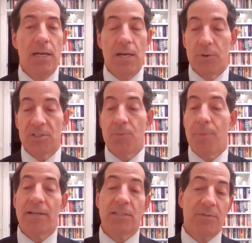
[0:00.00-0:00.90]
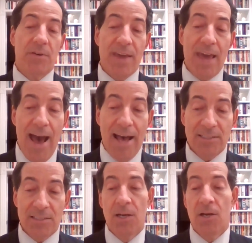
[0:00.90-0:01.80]
irrespective of
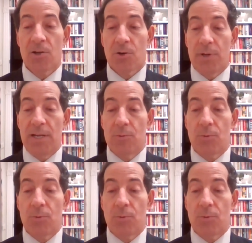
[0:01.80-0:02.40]
caste, creed,